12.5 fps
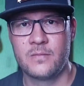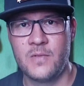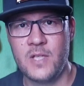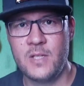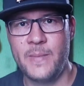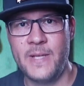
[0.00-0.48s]

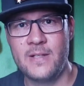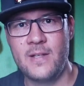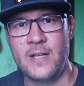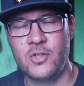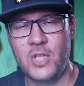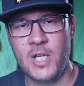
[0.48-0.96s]
This means
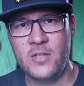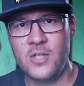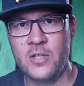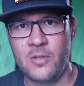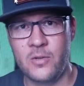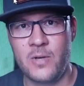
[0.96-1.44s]
that
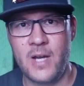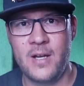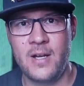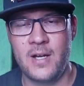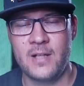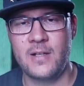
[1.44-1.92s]
changing your ride
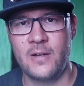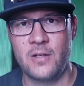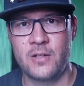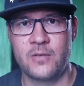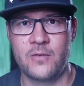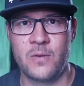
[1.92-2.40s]
height a
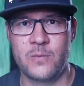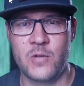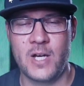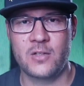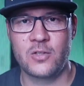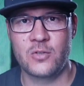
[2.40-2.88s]
lot from
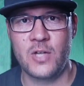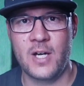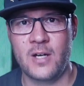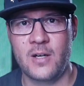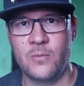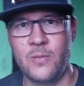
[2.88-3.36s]
track to
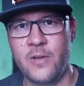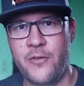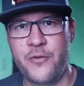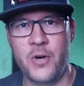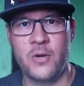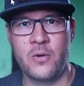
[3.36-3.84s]
track will
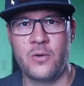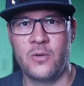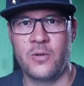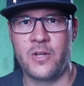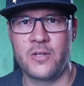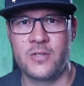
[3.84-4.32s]
throw
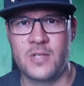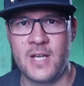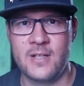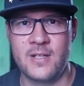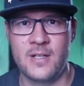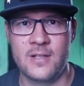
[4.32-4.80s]
all those
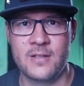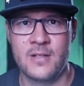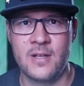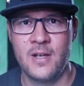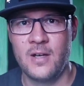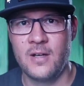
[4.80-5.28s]
settings
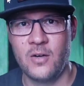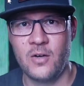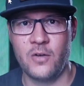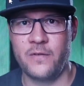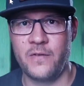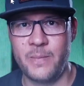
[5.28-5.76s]

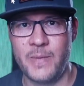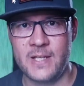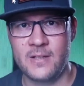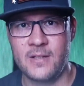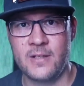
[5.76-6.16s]
off a bit.